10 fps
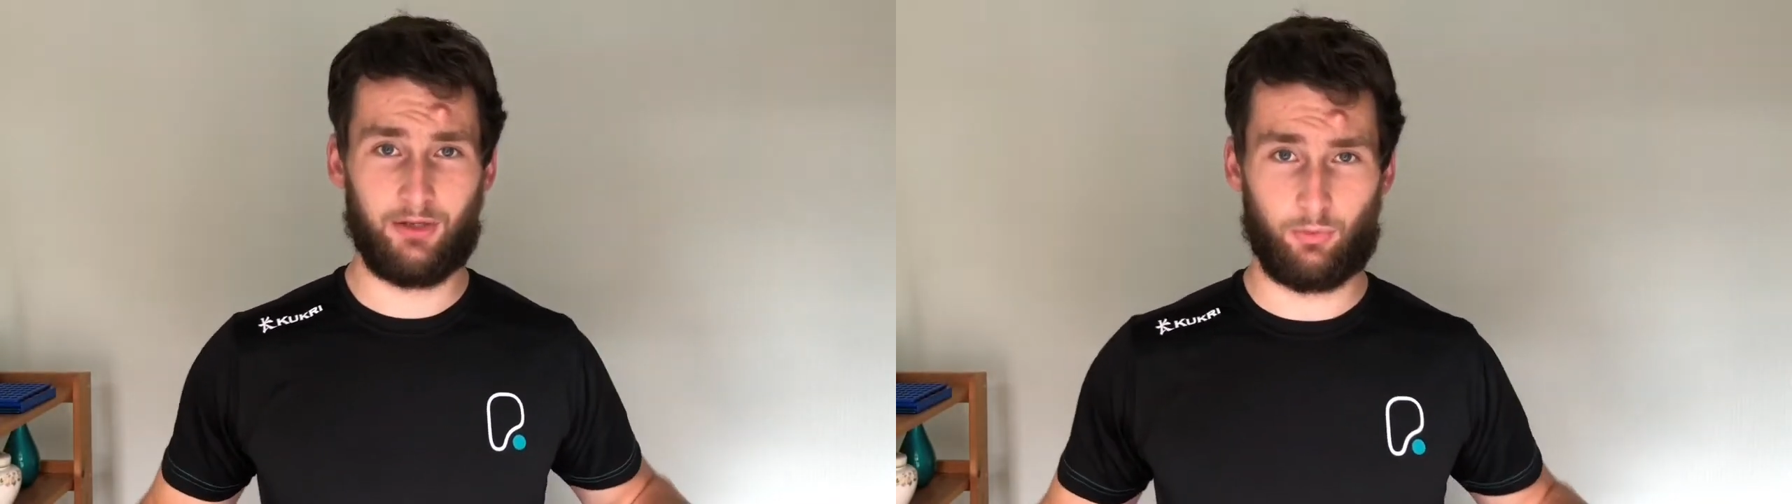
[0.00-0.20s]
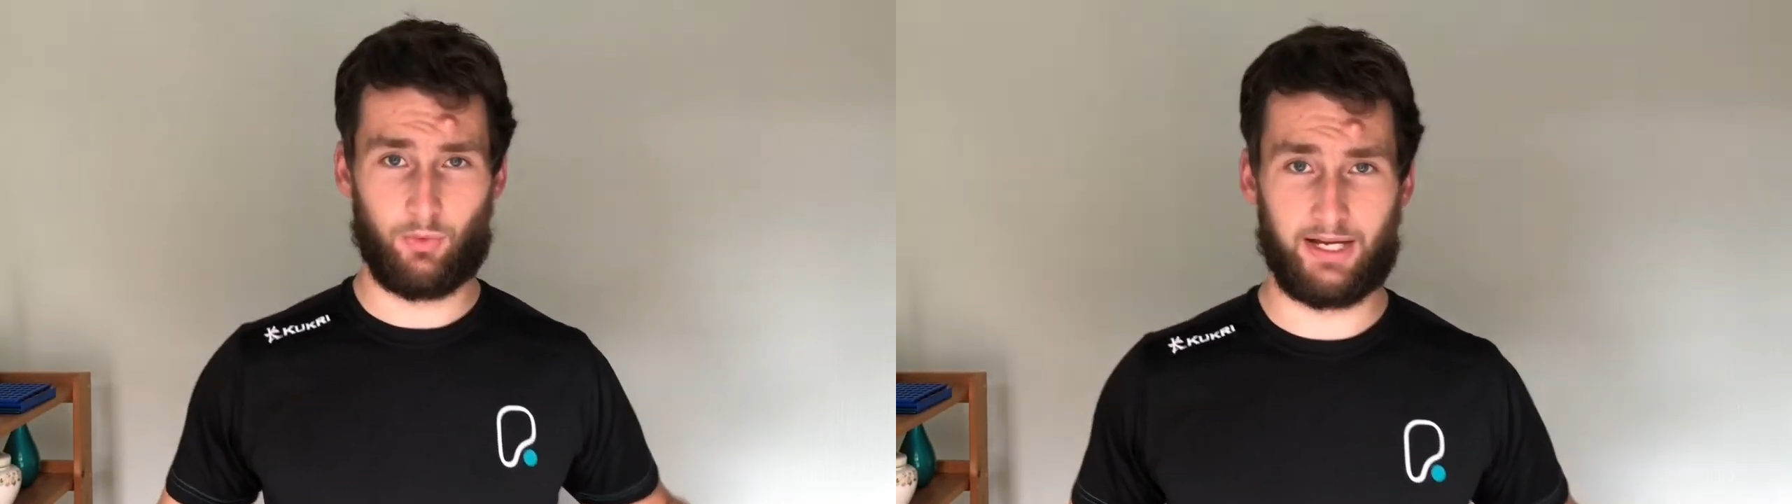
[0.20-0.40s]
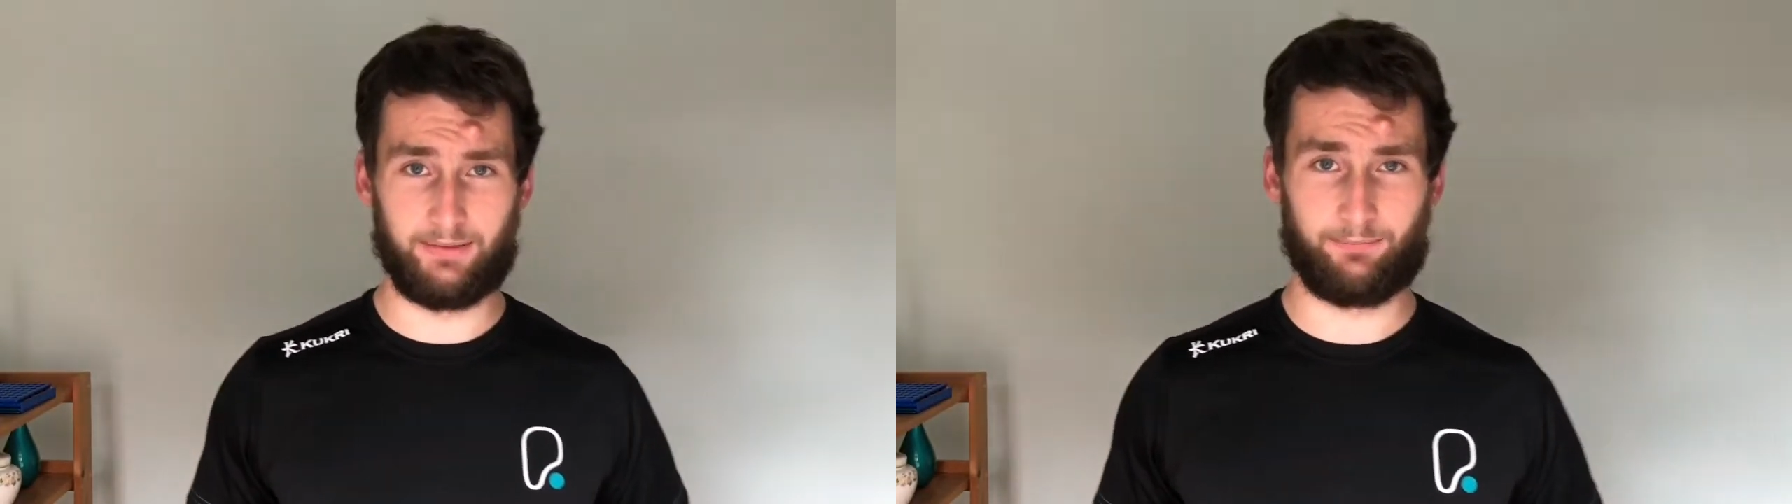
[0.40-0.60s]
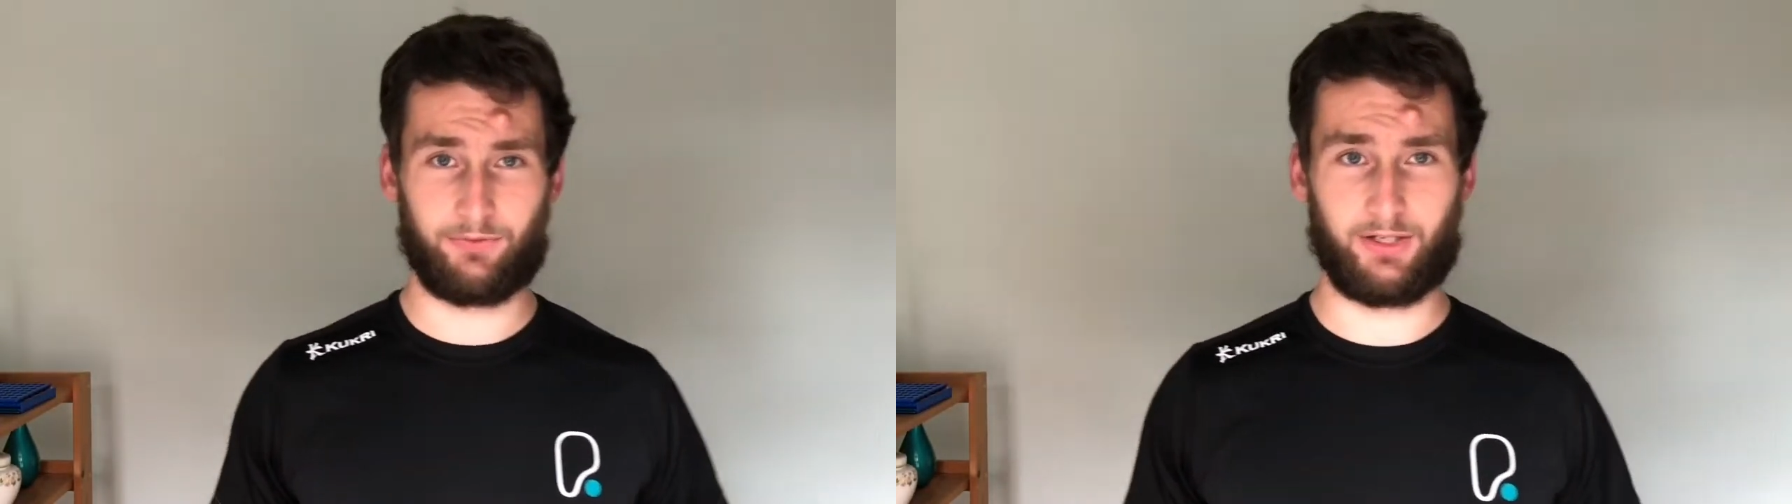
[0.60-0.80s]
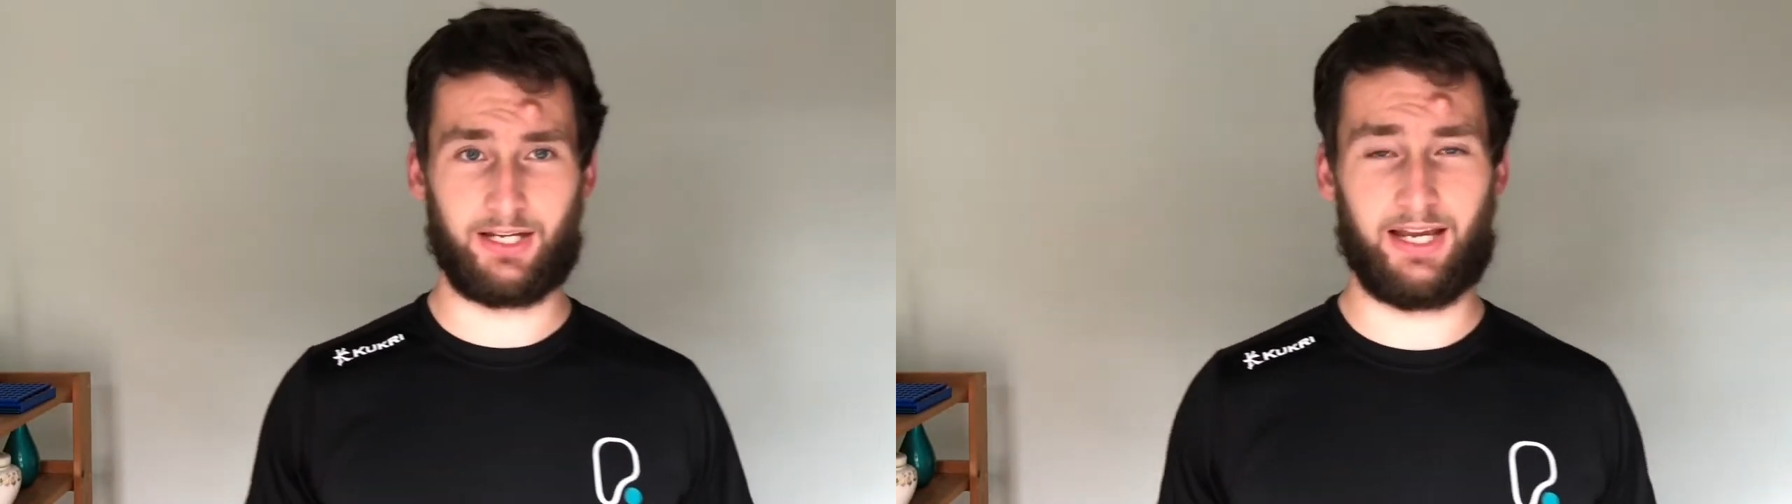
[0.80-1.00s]
weight,
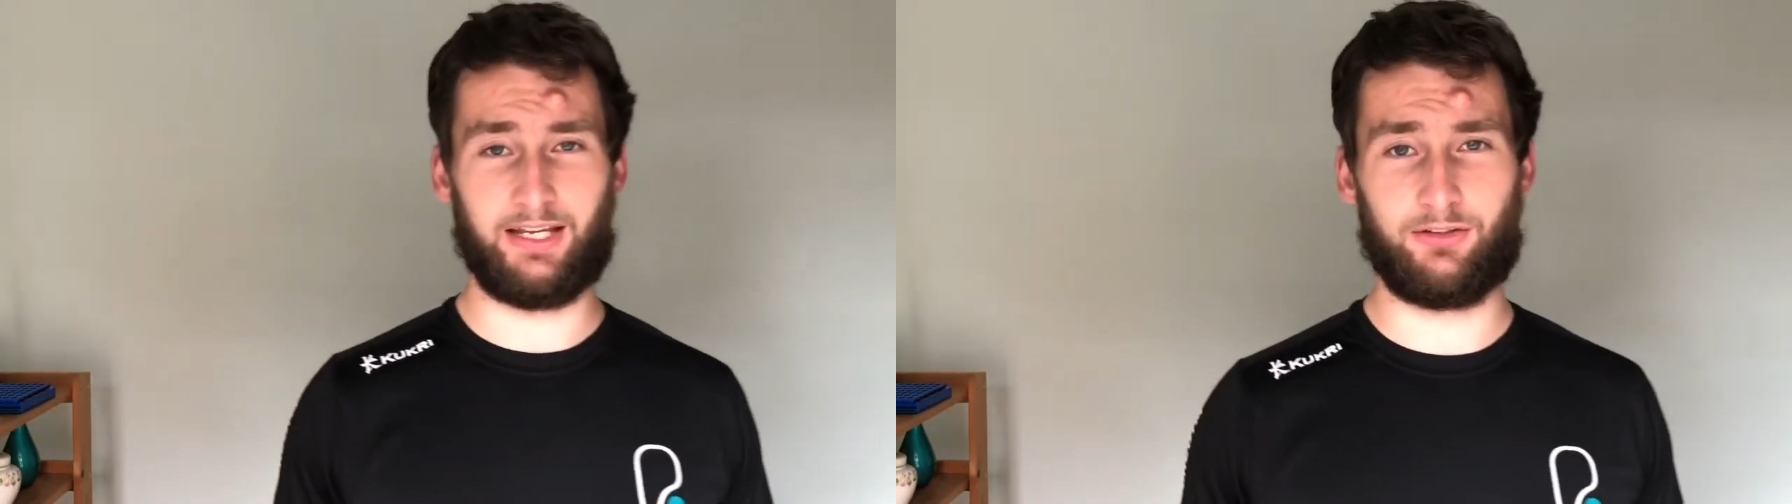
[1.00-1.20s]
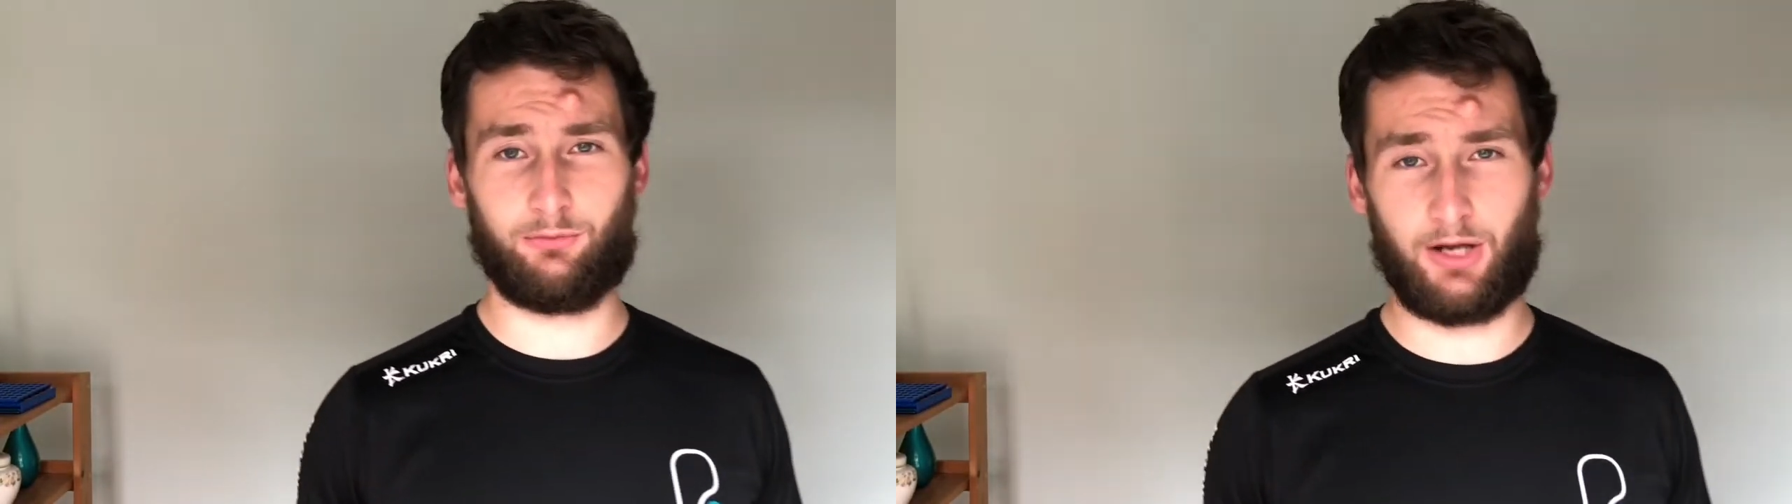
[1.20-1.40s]
okay?